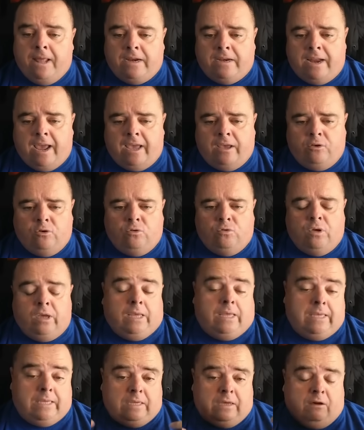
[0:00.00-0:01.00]
Now,
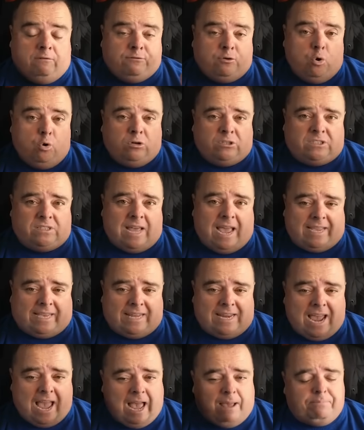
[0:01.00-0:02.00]
of course, that
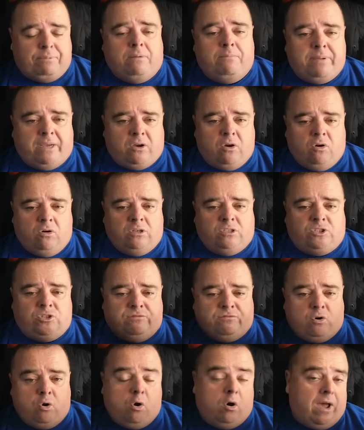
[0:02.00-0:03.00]
can happen because
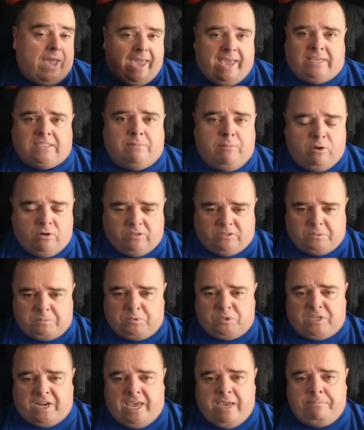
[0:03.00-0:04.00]
you've got X amount of
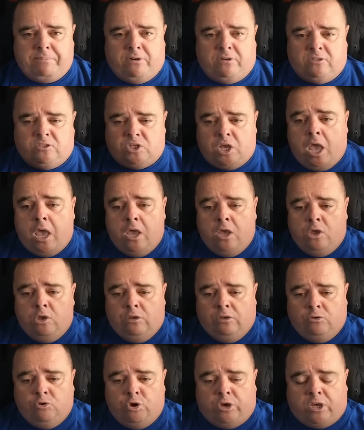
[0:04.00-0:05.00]
subscribers.
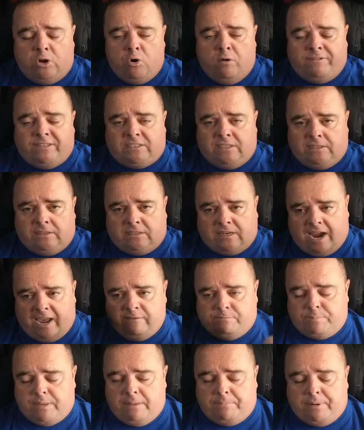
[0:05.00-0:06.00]
You can obviously
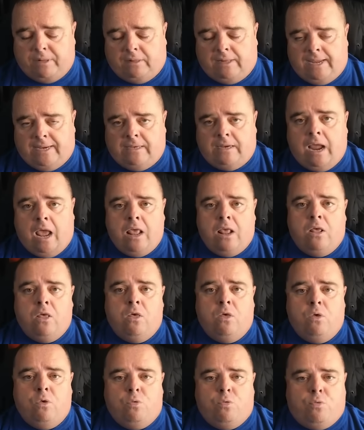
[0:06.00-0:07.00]
drive people in
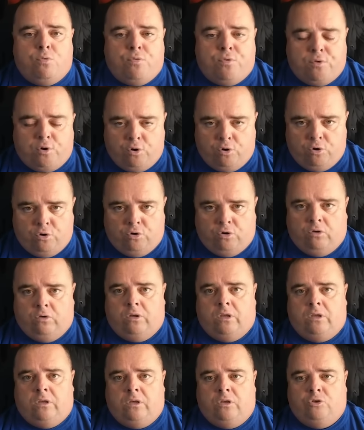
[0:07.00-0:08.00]
through
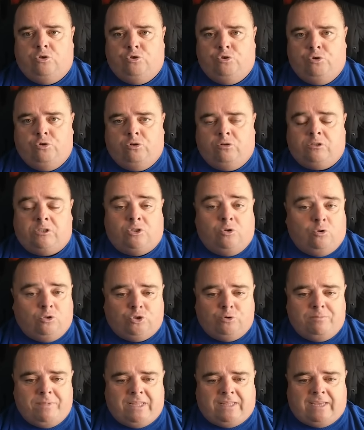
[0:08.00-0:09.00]
your
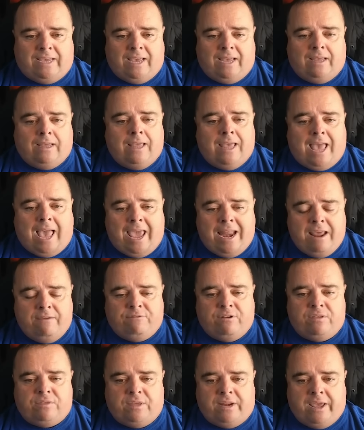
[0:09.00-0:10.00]
social media and
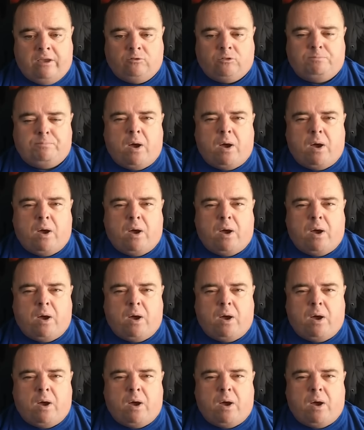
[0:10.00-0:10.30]
everything else.